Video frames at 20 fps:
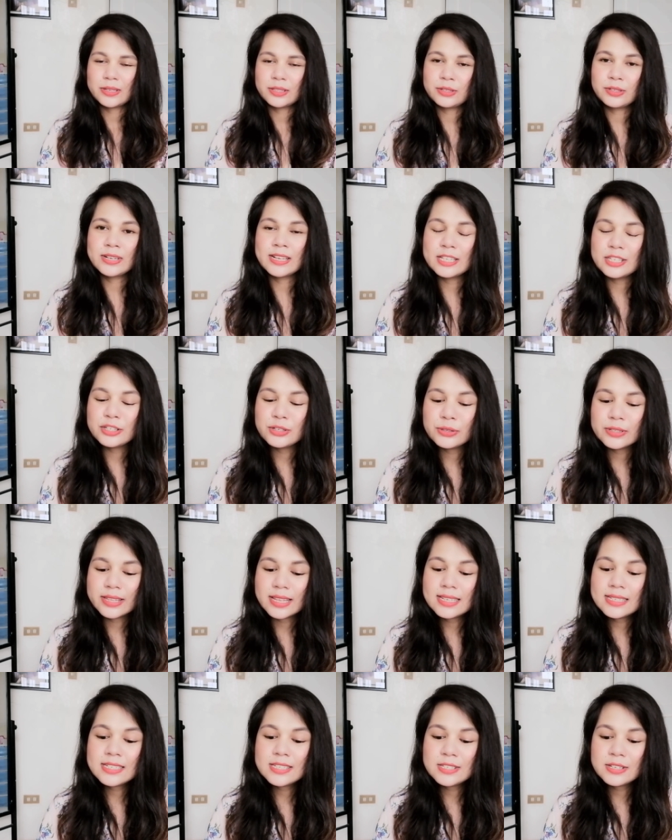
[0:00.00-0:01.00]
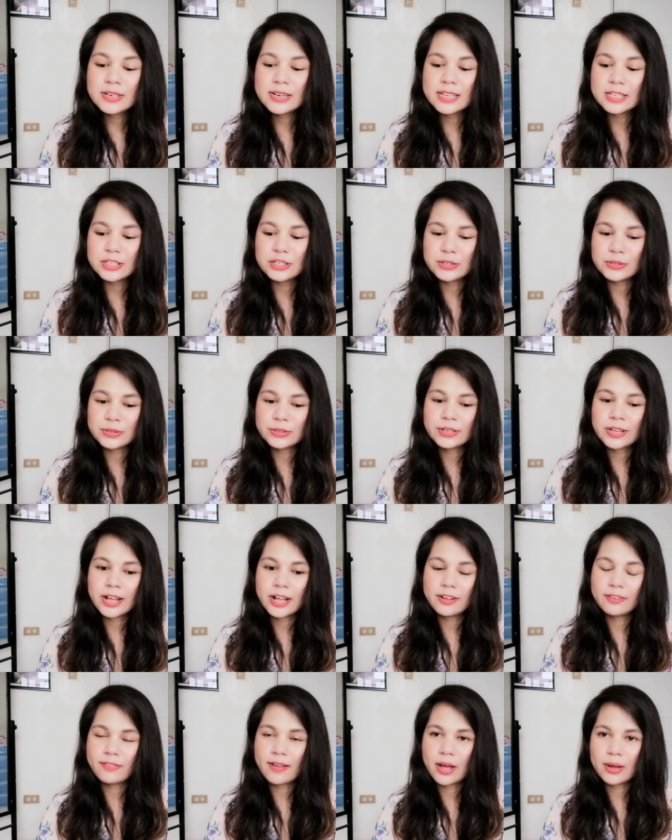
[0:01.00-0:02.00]
To the this is to the tune
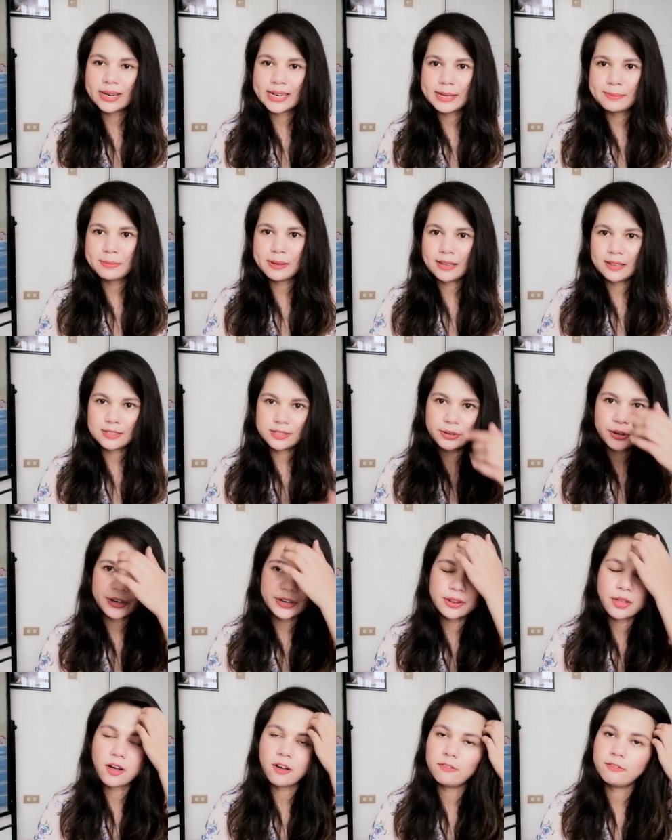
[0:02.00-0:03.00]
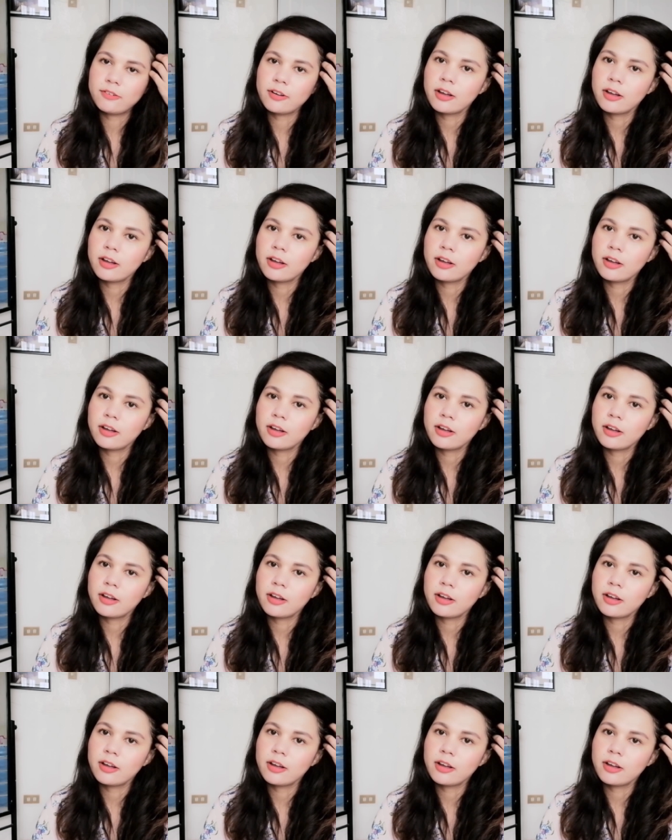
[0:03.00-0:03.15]
of How Deep Is Your Love.